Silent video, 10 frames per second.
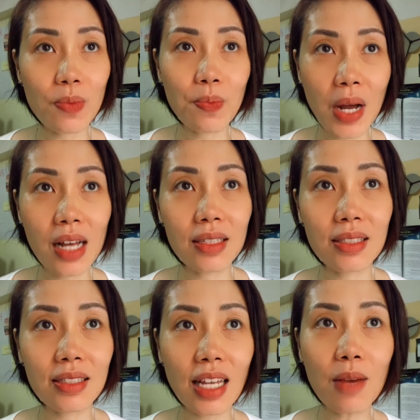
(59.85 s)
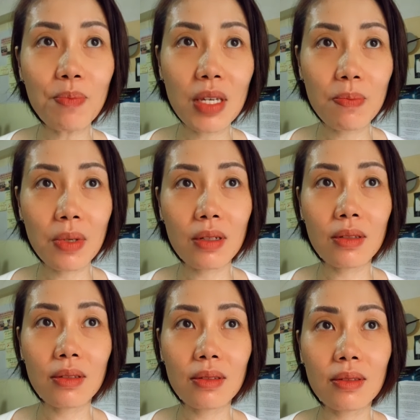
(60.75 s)
but some
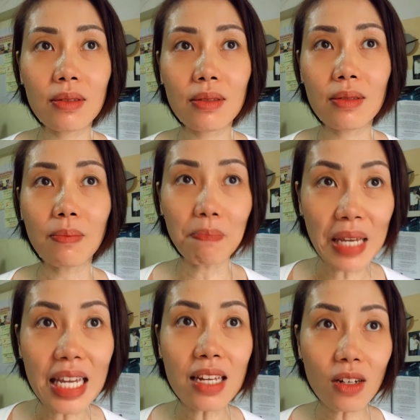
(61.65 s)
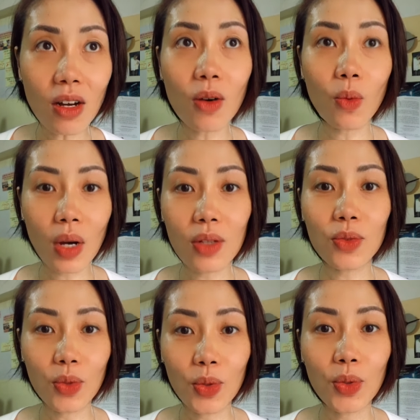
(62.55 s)
people may not
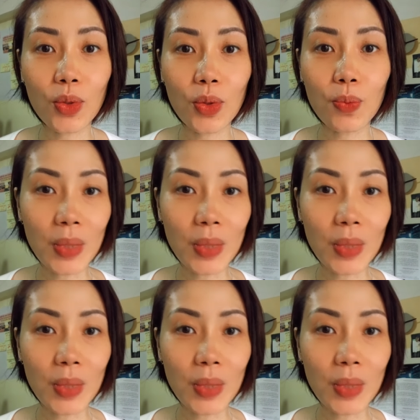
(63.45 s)
want to